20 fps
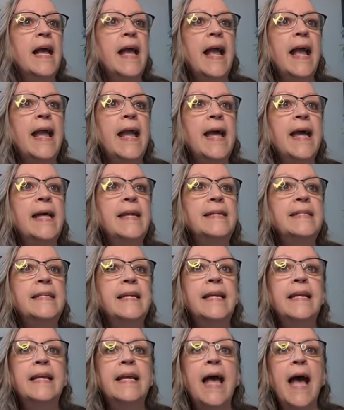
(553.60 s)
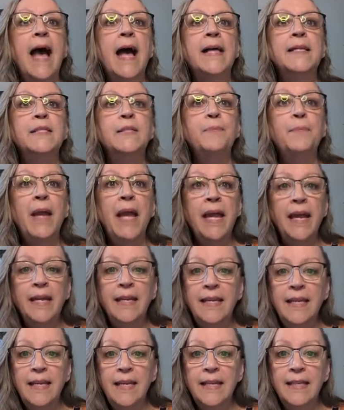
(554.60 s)
And it has
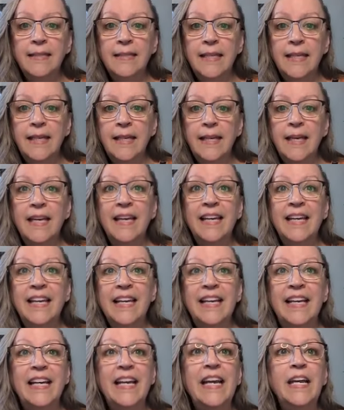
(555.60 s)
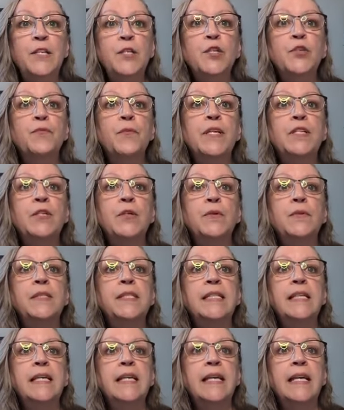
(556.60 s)
pain-killing,
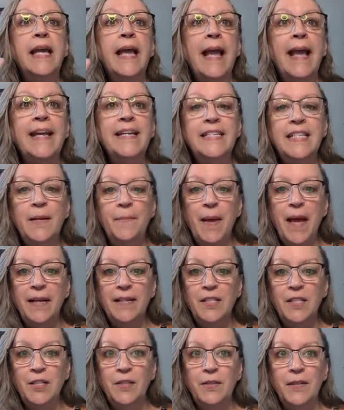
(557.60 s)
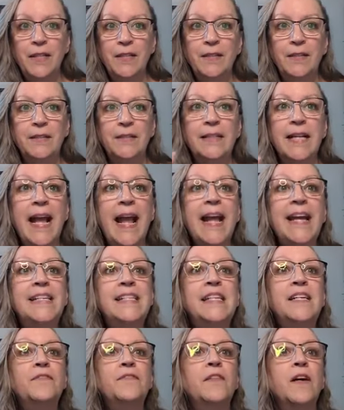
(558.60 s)
itch-reducing, antibacterial,
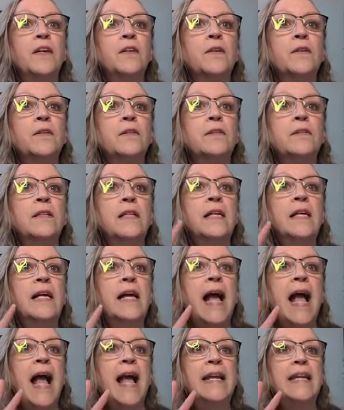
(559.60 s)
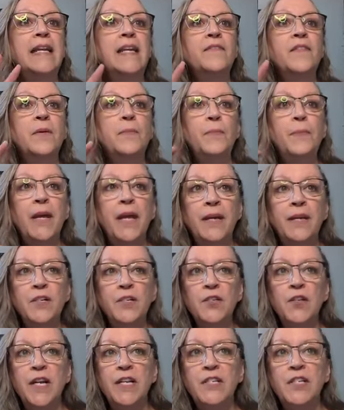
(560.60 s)
antifungal, and even
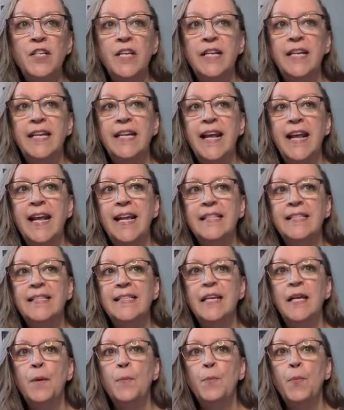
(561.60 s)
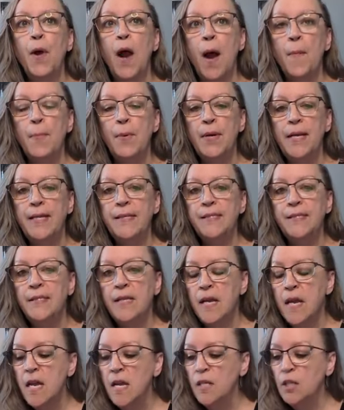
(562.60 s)
penetration-enhancing properties.
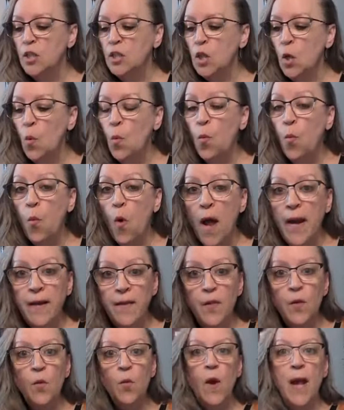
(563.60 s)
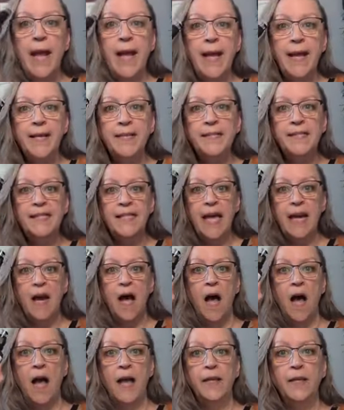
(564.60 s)
So one of the ways that
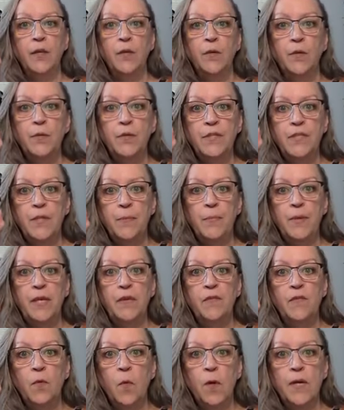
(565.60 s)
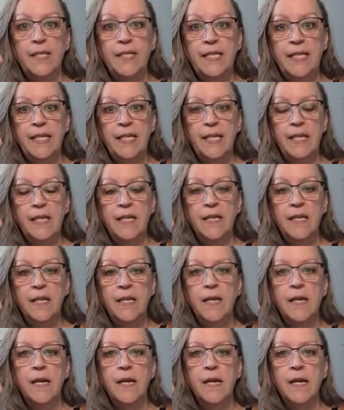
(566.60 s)
I use the B14